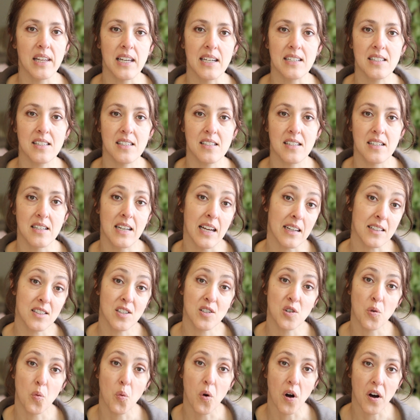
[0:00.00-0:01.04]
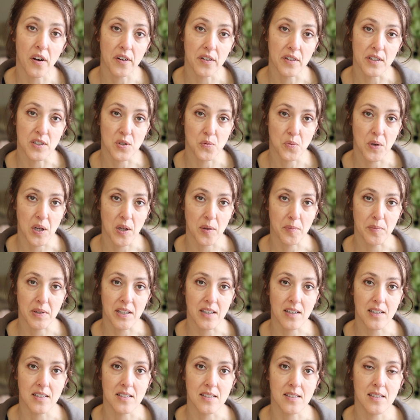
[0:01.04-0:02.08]
placed next to water as well
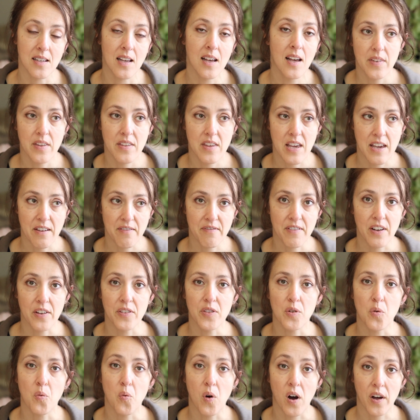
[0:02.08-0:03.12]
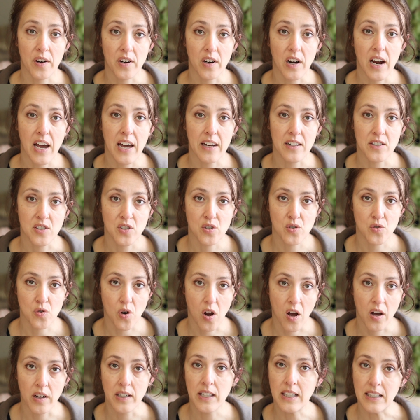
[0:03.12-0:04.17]
because they felt the water had a
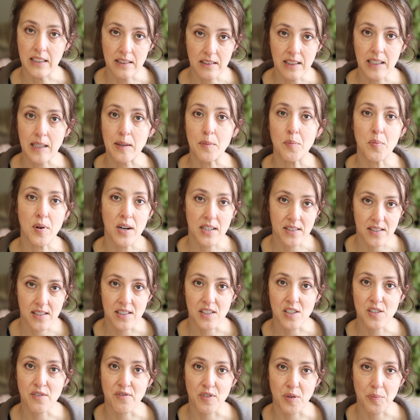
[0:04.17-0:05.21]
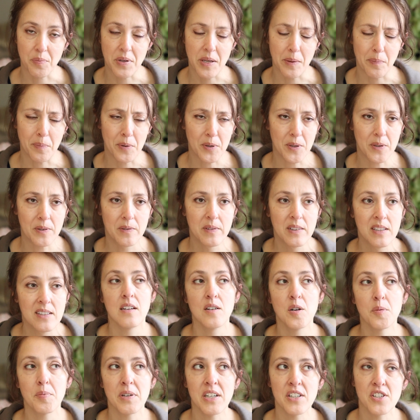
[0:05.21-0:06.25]
strong healing presence for people.
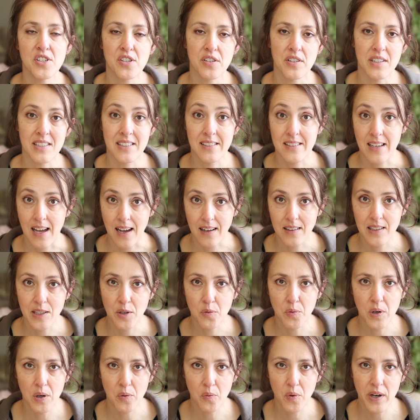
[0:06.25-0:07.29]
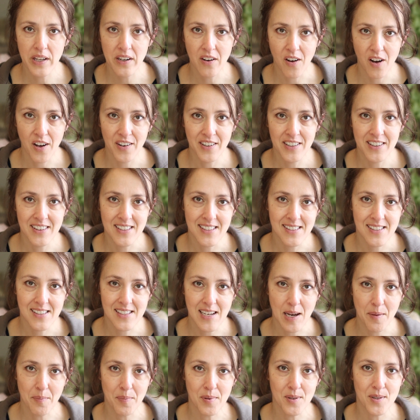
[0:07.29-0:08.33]
Nobody's sure exactly what went on in these
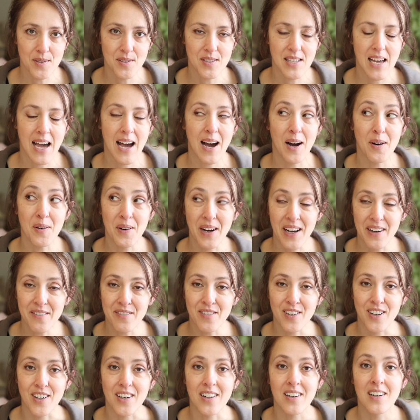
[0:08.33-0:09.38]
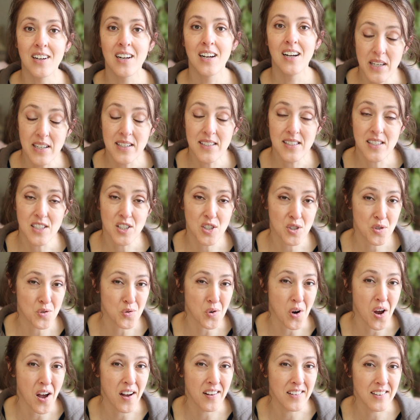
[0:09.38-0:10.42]
temples, however, it is a
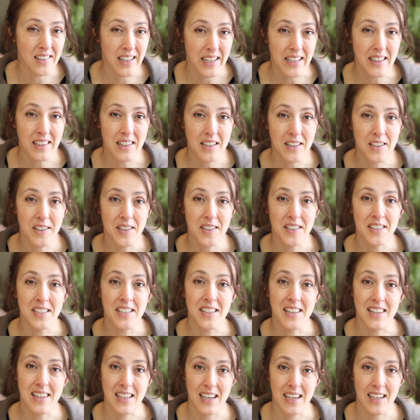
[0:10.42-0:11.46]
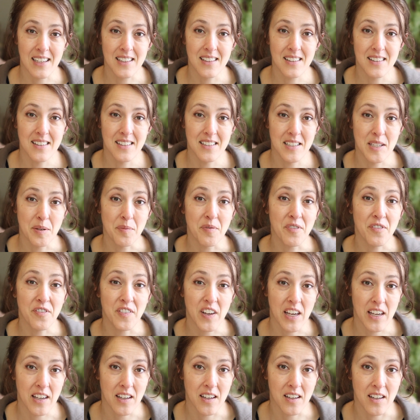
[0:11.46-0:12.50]
strong likelihood that the
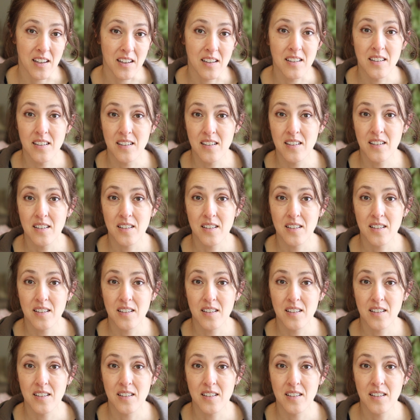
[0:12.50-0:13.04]
Nymphaea